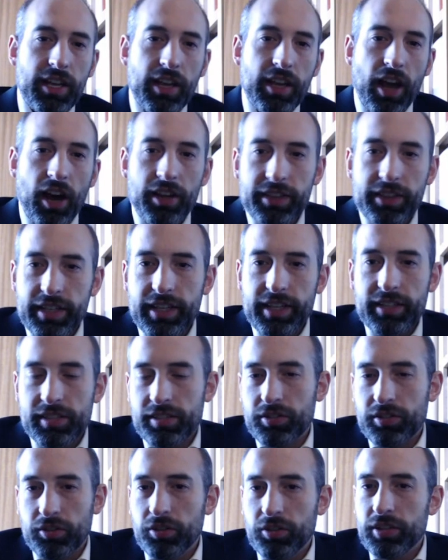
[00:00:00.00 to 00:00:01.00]
on these
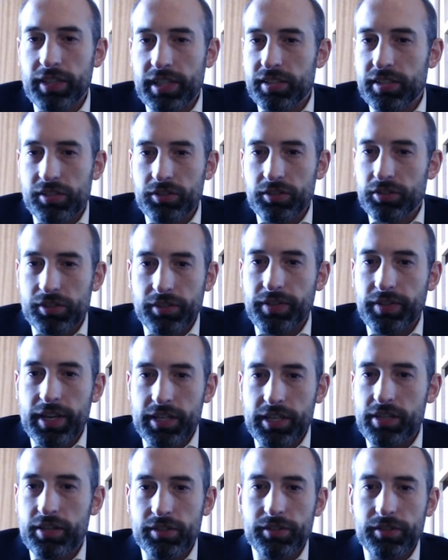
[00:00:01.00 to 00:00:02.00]
all these sorts of
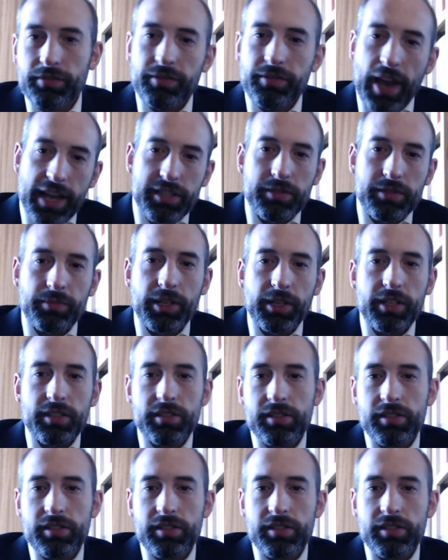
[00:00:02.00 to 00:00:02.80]
issues of vestments,